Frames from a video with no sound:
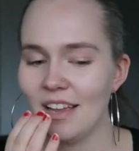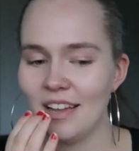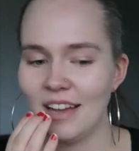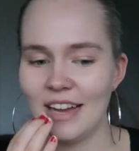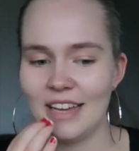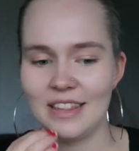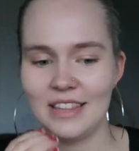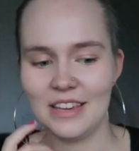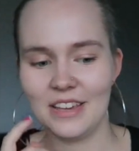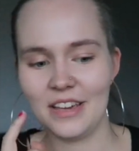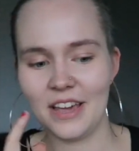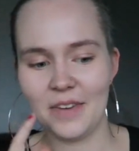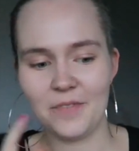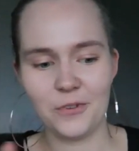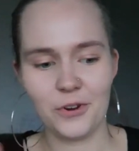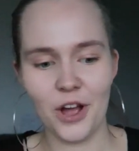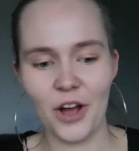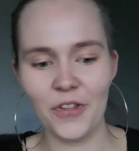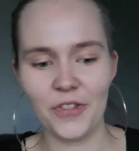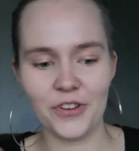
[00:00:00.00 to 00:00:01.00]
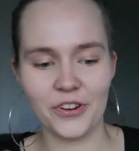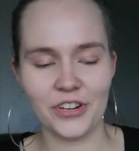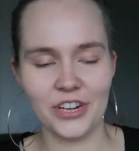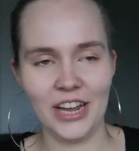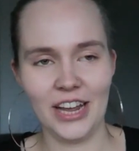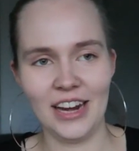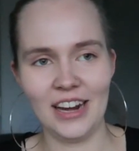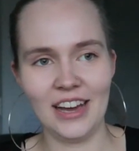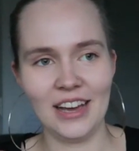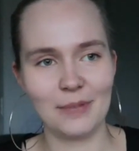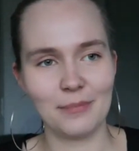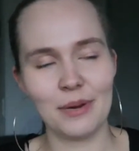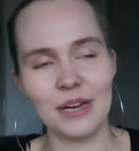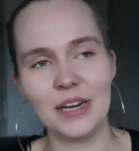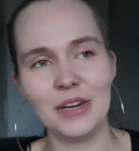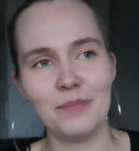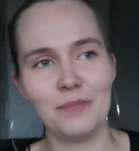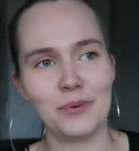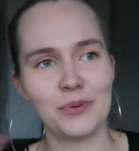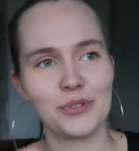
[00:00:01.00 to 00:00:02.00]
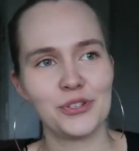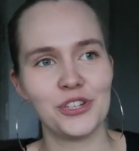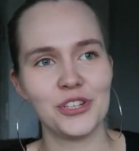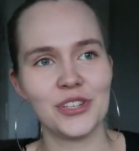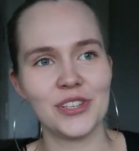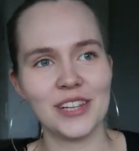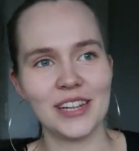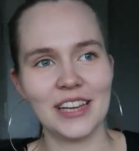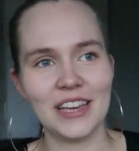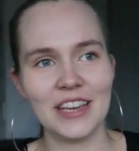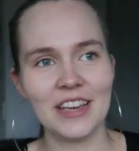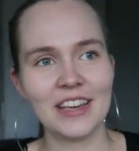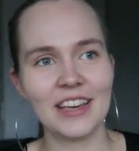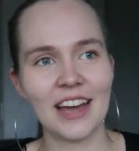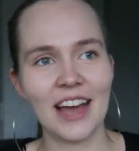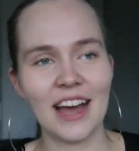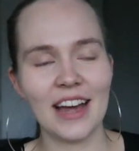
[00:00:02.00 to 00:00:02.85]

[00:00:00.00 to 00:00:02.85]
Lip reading: I think every other day, like my nipples just leak,